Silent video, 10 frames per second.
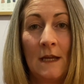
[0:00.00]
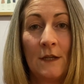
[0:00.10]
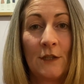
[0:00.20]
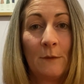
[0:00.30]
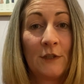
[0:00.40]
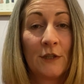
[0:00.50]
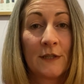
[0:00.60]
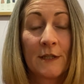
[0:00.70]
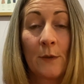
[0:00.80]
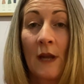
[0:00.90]
She was
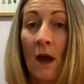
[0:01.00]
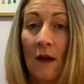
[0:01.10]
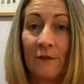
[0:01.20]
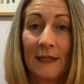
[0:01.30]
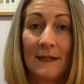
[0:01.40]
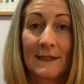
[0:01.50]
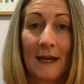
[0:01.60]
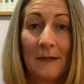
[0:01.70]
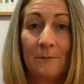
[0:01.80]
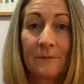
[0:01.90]
just 2.5 at that
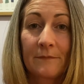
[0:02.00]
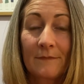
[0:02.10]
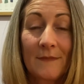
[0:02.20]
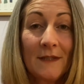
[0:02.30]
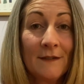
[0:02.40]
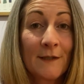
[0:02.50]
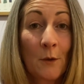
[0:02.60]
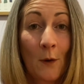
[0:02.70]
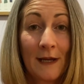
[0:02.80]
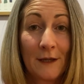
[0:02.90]
time, so
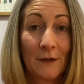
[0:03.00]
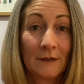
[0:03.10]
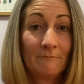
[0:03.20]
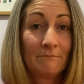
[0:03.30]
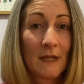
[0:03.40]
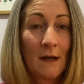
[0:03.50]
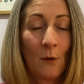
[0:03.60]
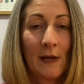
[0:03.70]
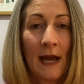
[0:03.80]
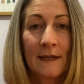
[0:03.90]
quite young.
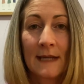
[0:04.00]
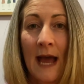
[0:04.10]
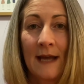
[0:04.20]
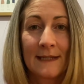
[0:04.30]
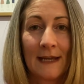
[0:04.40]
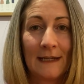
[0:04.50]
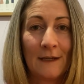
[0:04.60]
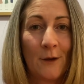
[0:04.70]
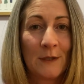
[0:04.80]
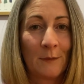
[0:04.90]
We hadn't had any
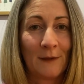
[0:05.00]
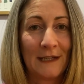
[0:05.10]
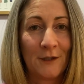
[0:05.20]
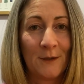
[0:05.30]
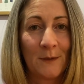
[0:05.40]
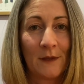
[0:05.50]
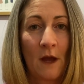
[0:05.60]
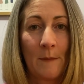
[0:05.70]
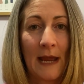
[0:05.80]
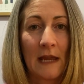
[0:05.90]
notable issues with
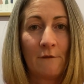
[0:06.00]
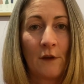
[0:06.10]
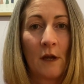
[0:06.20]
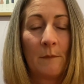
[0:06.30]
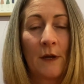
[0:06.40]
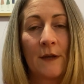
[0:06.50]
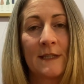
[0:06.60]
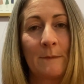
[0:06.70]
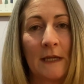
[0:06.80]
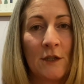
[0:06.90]
her behaviour, but her
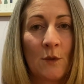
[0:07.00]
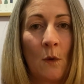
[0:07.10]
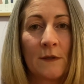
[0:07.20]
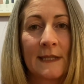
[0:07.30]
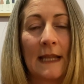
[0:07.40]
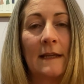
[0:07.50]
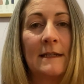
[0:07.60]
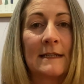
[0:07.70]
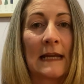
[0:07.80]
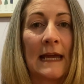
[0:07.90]
speech was slightly
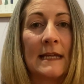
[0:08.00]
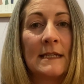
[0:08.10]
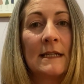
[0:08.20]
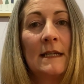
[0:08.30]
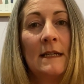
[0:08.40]
delayed.